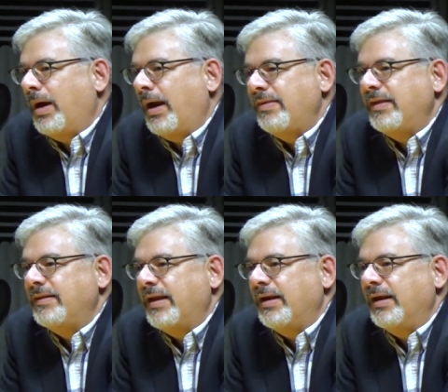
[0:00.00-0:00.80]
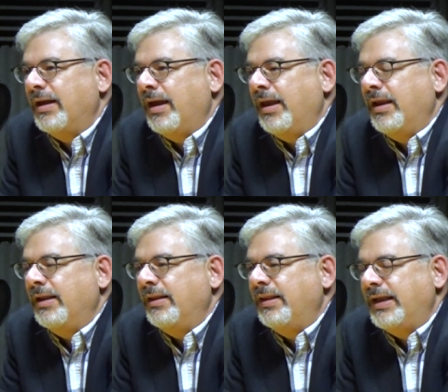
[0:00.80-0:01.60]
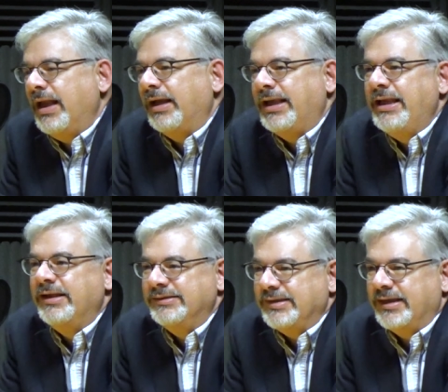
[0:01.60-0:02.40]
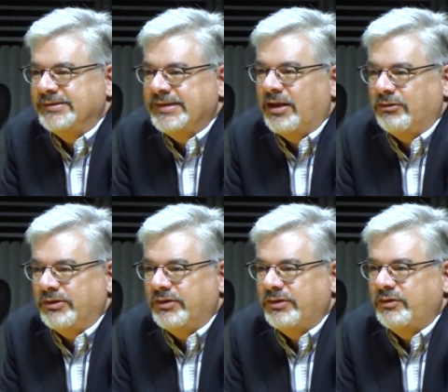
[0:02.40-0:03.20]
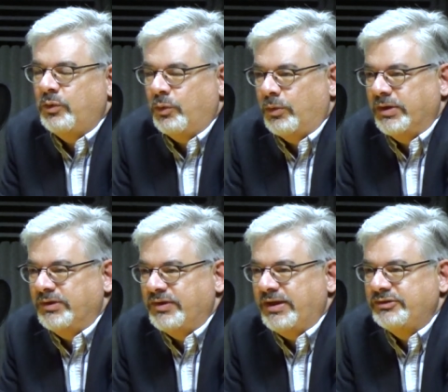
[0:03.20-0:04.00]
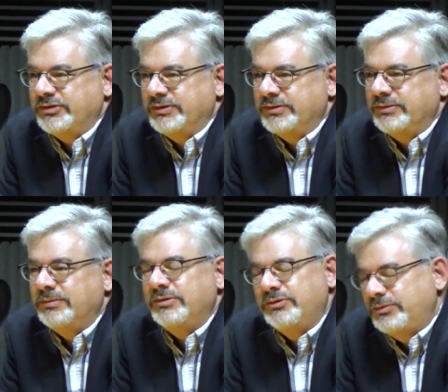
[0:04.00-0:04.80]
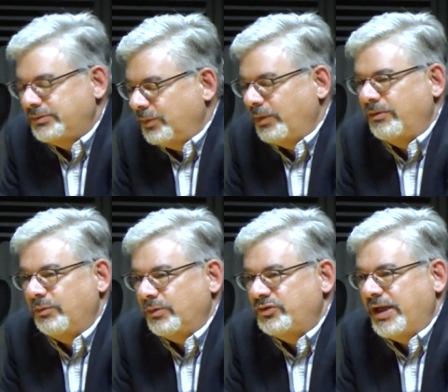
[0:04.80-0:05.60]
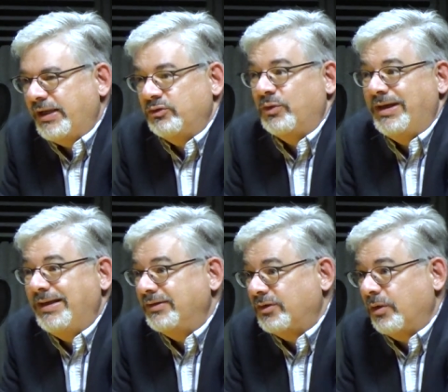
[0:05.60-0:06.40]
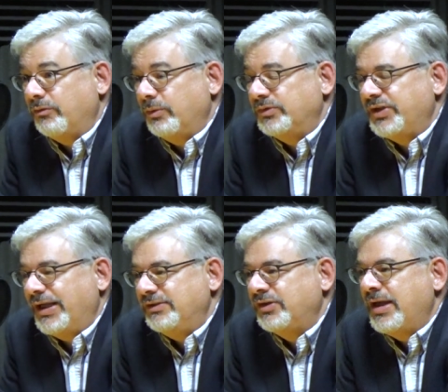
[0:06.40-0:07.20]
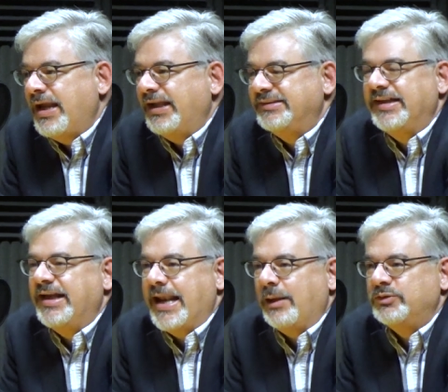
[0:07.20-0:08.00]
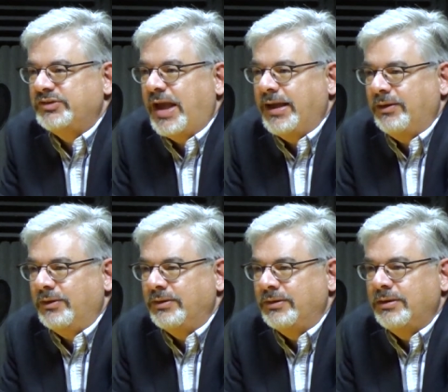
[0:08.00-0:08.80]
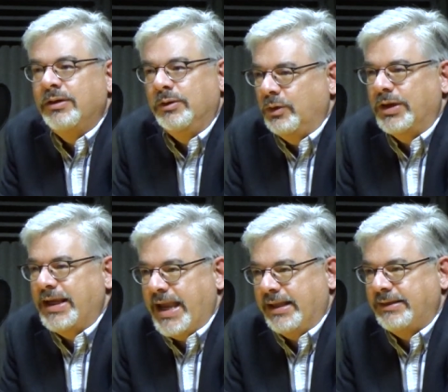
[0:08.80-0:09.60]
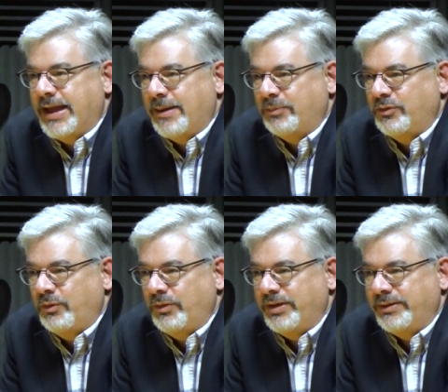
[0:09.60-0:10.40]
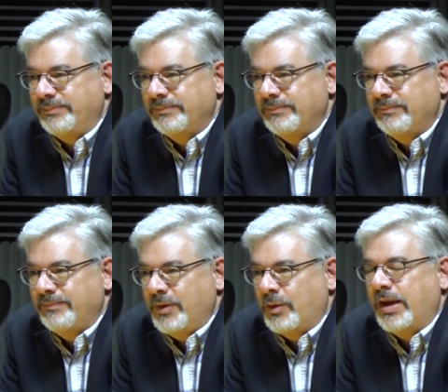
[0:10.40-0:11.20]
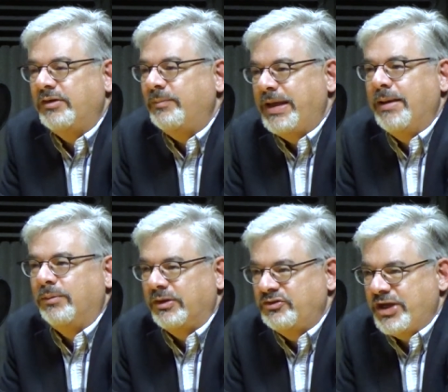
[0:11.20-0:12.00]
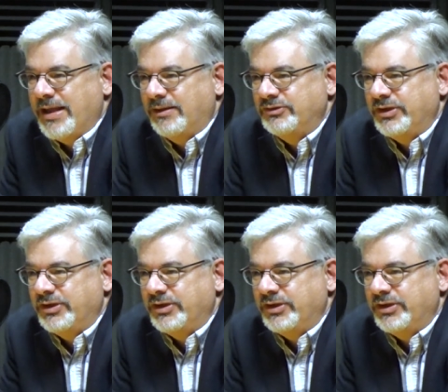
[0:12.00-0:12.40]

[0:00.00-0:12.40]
I think that uh, a, uh, a key accelerant to an organization going through a change or needing to go through a change is to get an outsider looking at the opportunity. Uh-huh. Okay, to be able to challenge